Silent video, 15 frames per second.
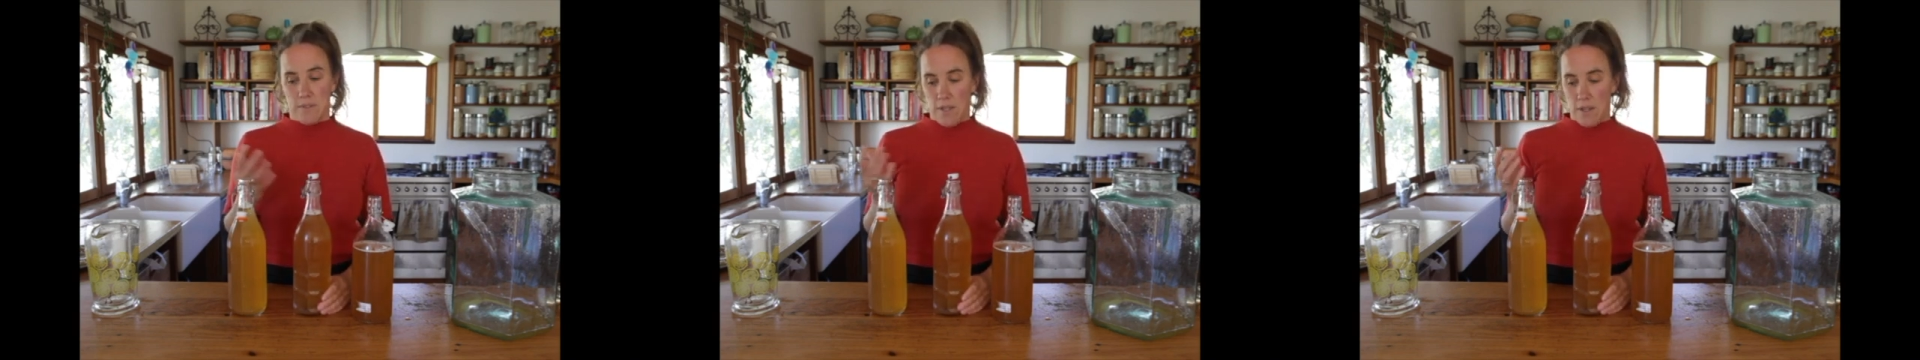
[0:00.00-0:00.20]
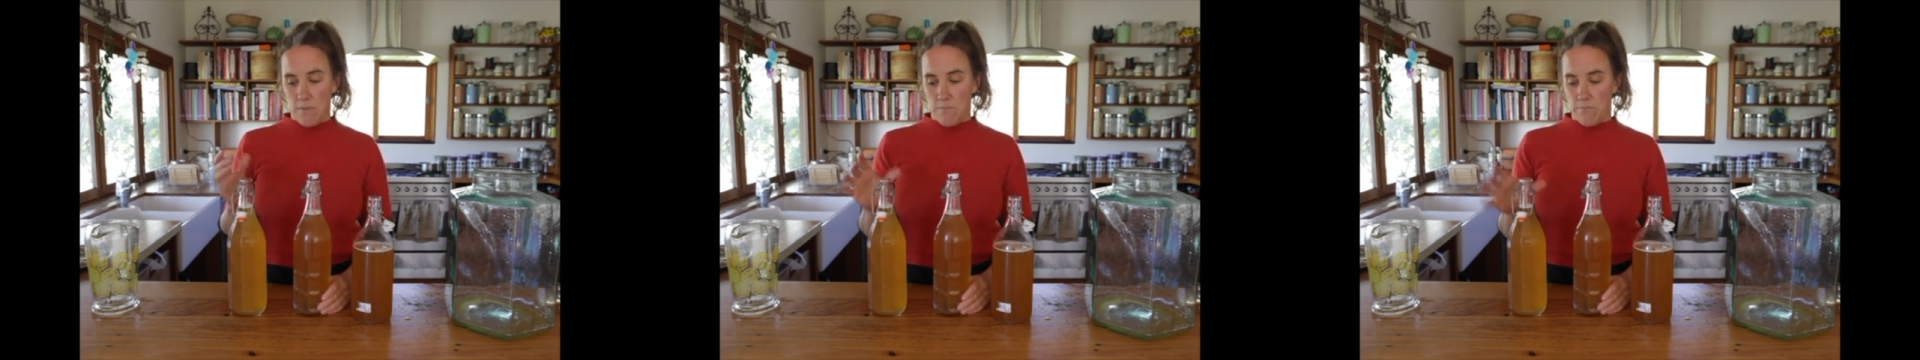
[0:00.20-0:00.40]

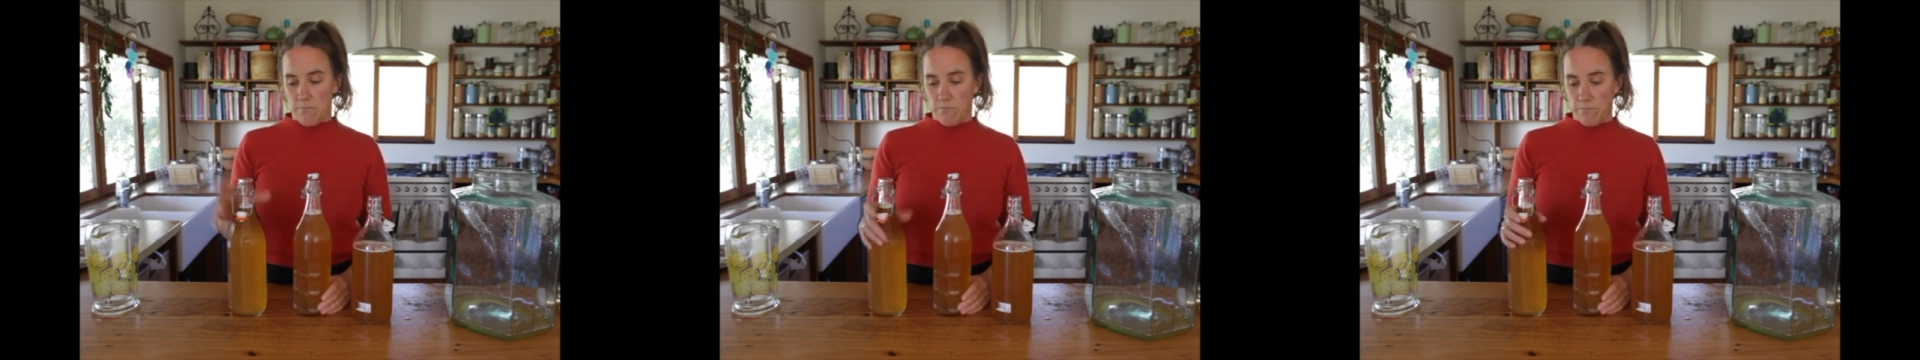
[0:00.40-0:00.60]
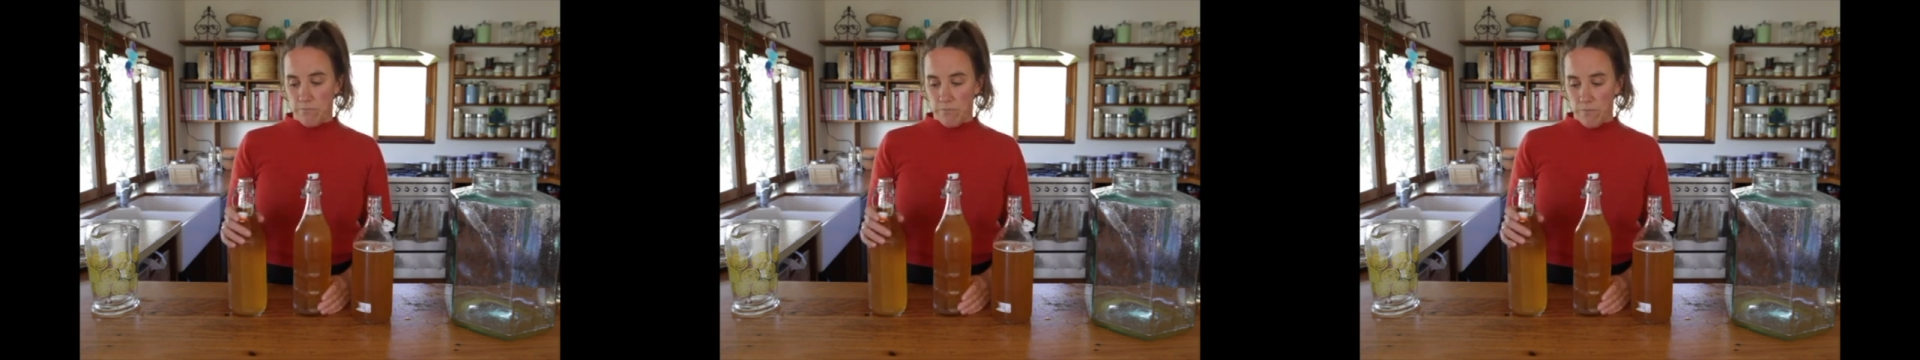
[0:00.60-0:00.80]
same
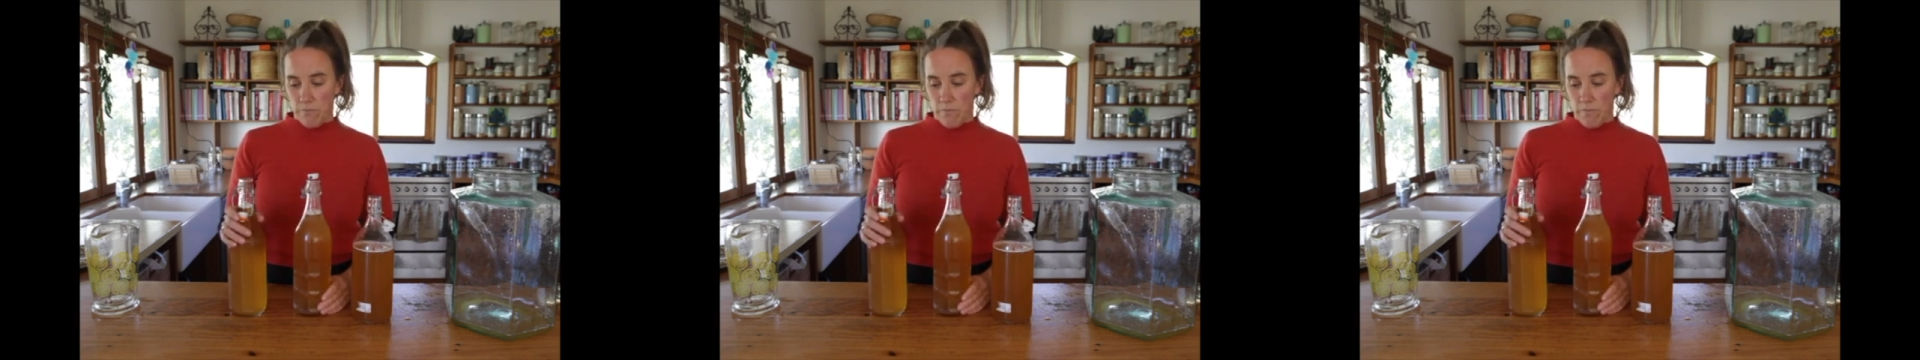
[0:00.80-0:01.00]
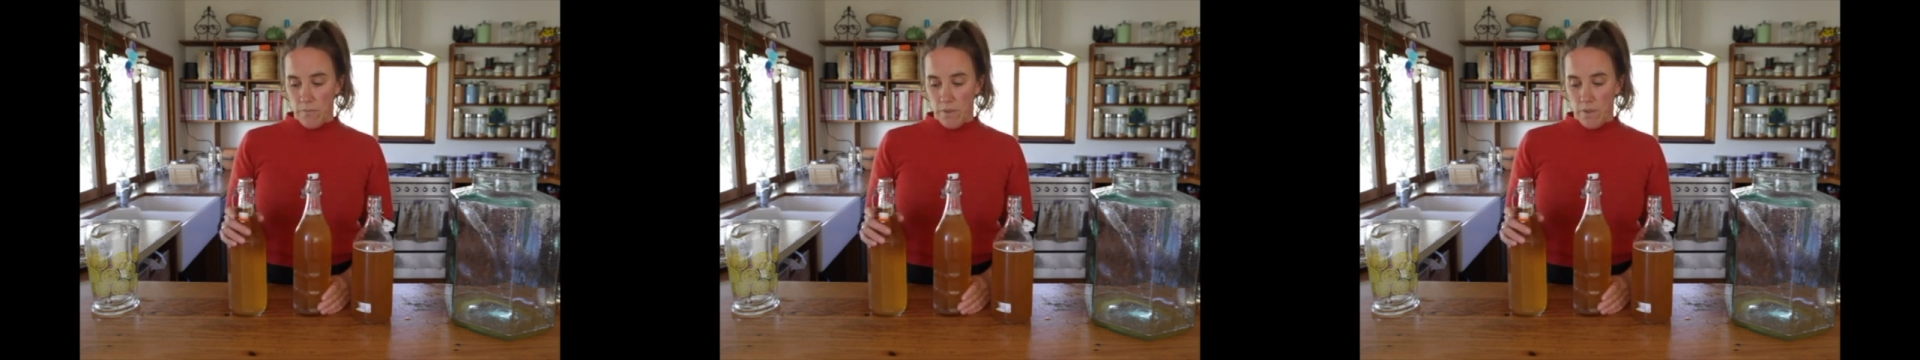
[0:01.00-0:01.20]

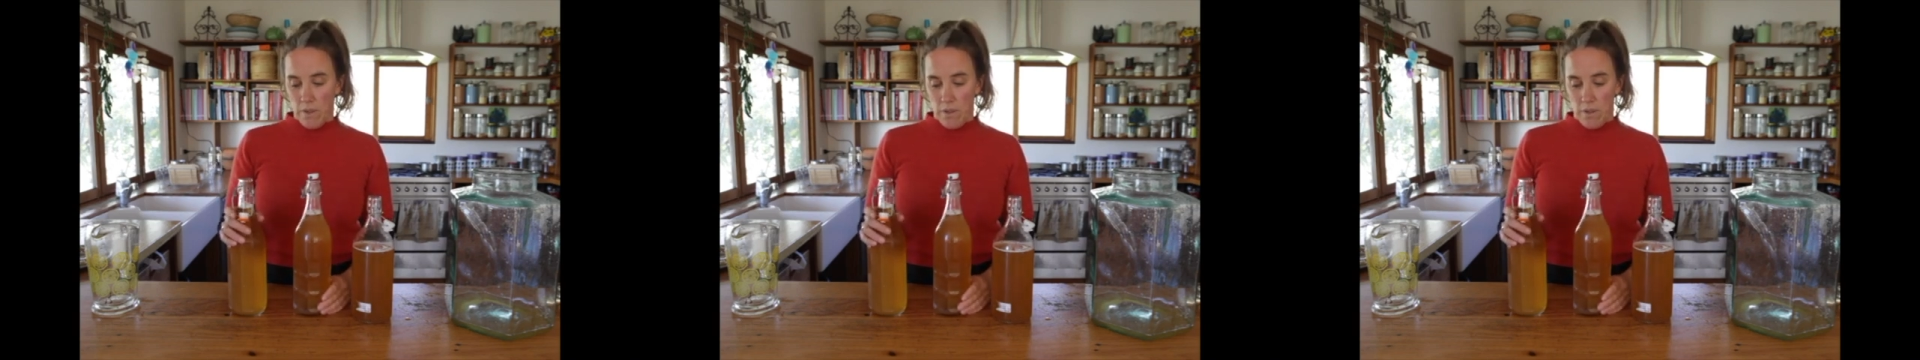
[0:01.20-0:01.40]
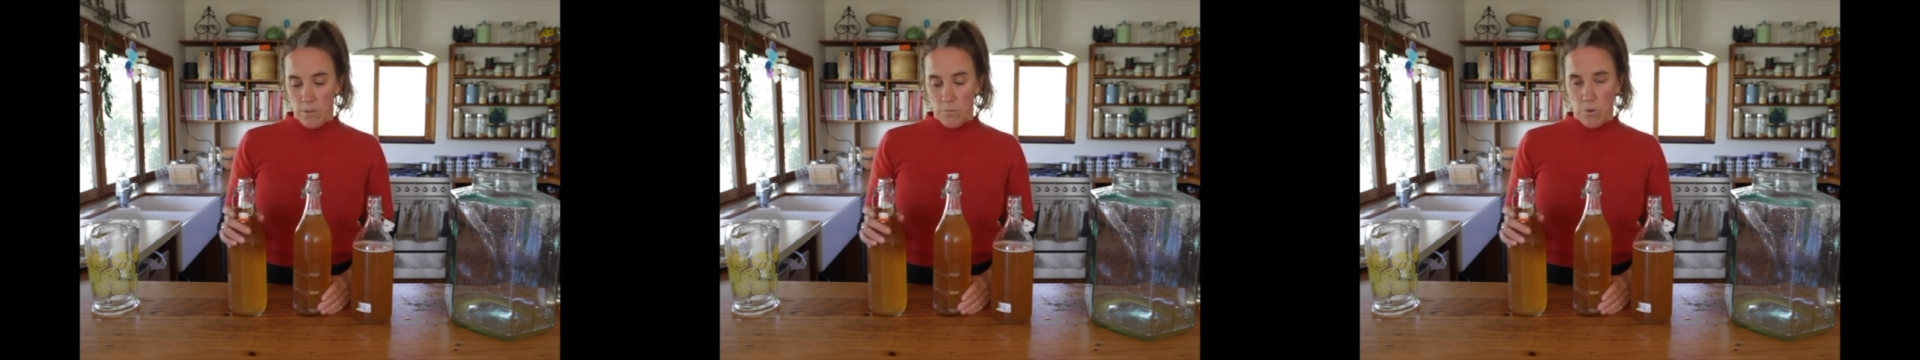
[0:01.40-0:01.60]

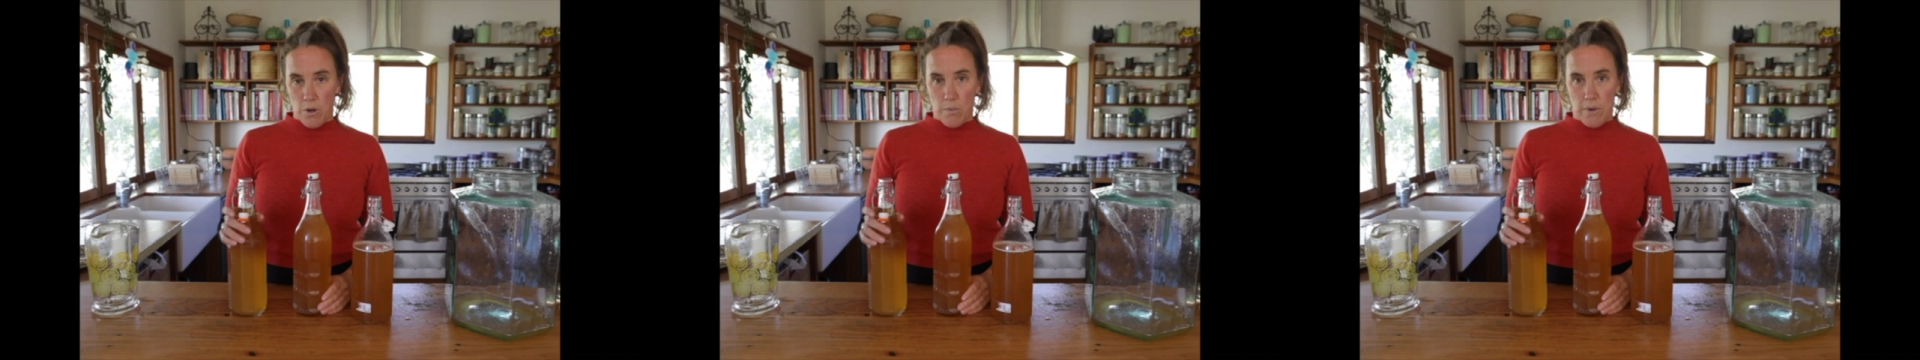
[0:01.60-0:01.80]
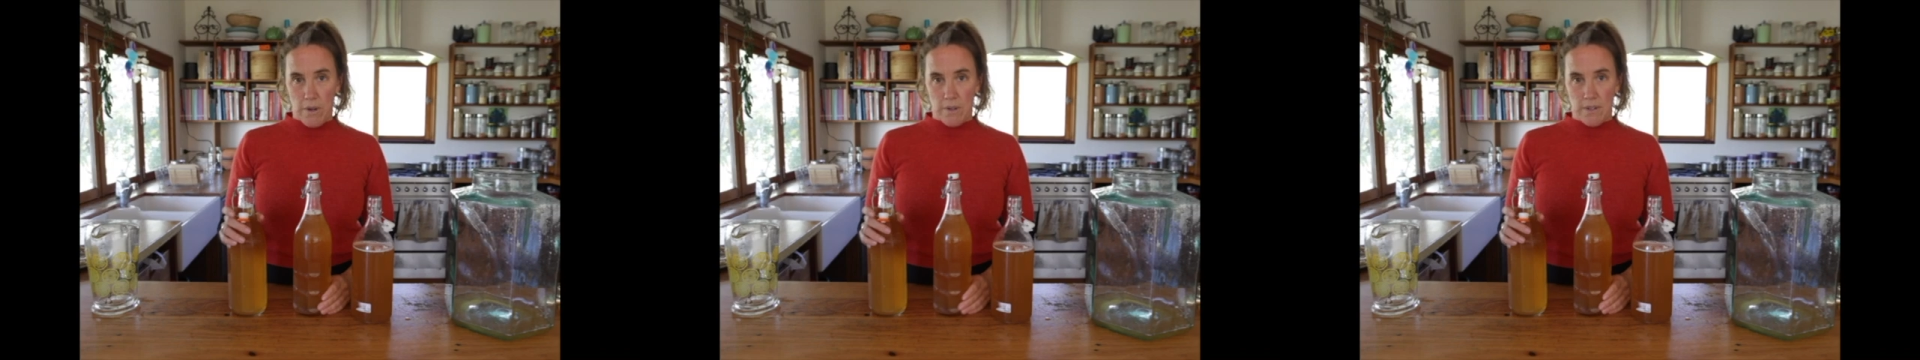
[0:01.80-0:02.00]

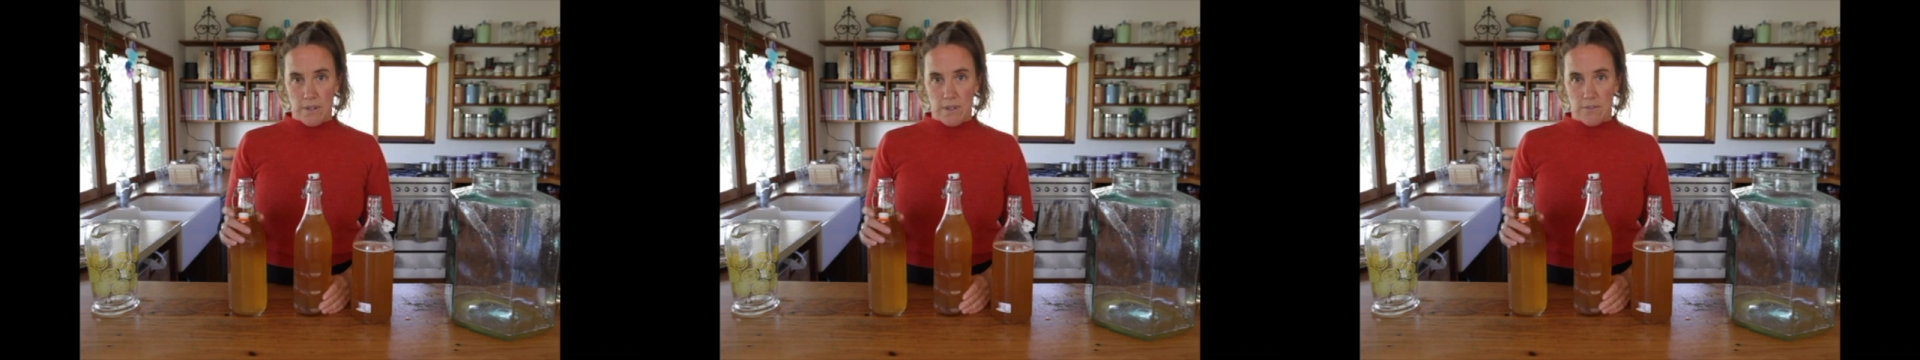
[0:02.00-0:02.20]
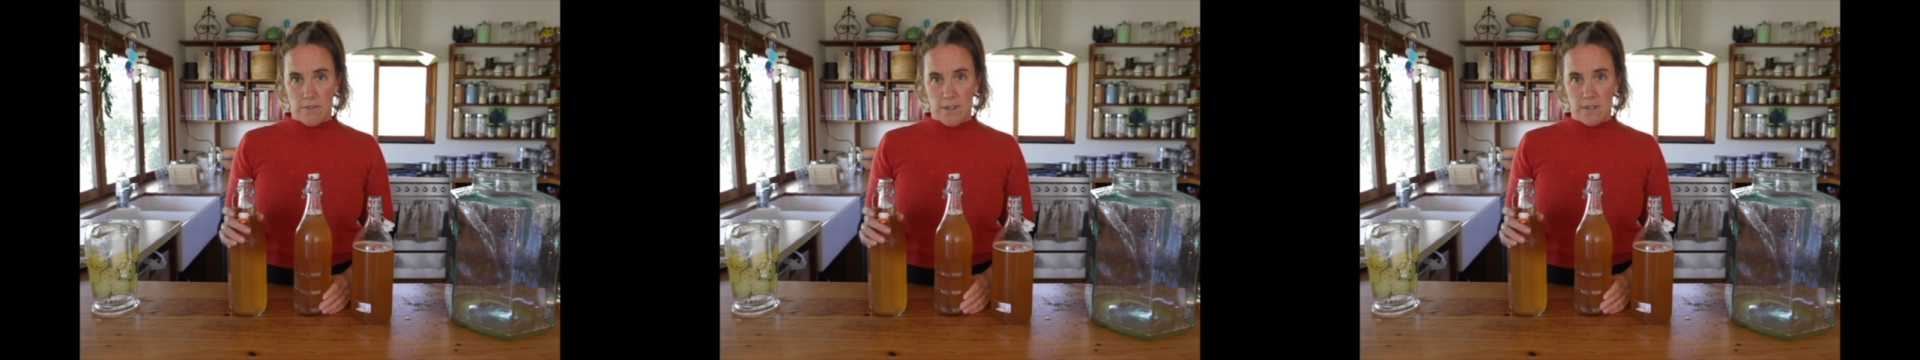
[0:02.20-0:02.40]

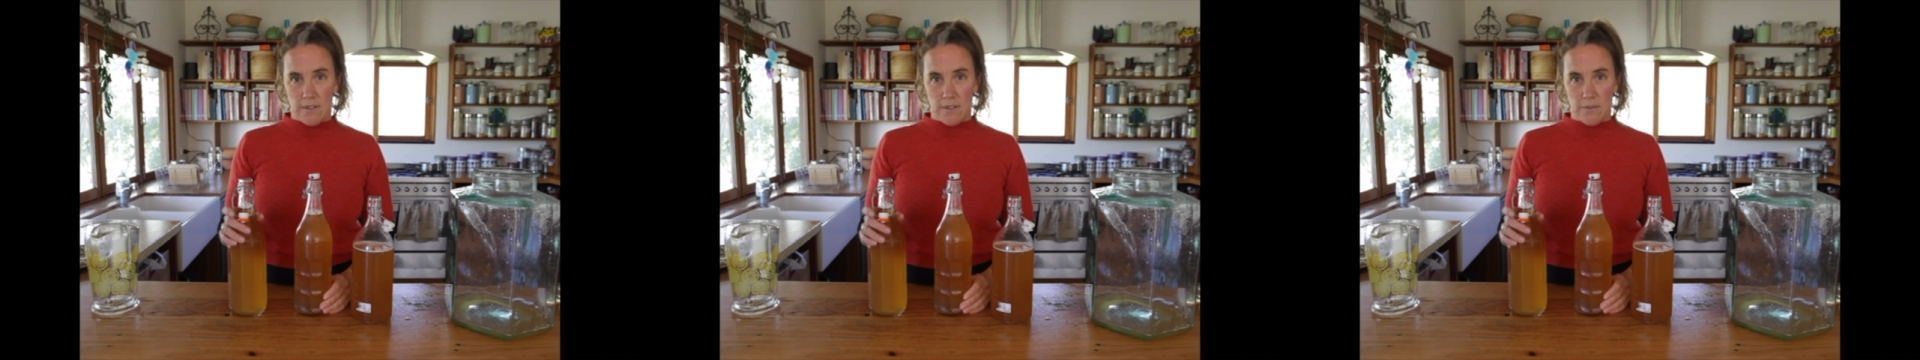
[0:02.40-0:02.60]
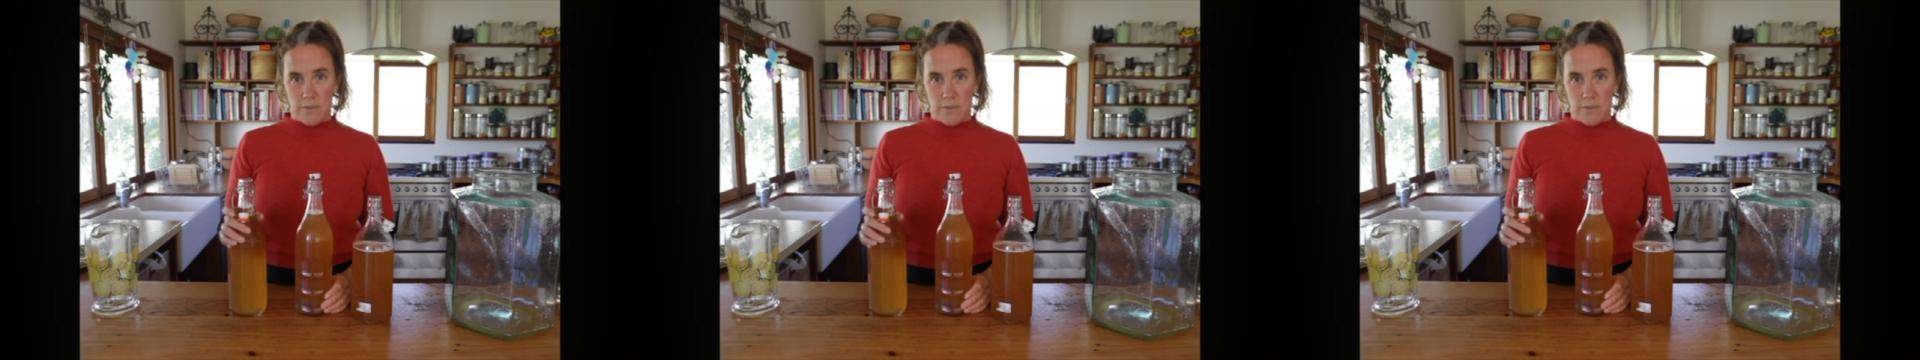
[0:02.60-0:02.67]
probiotic effect as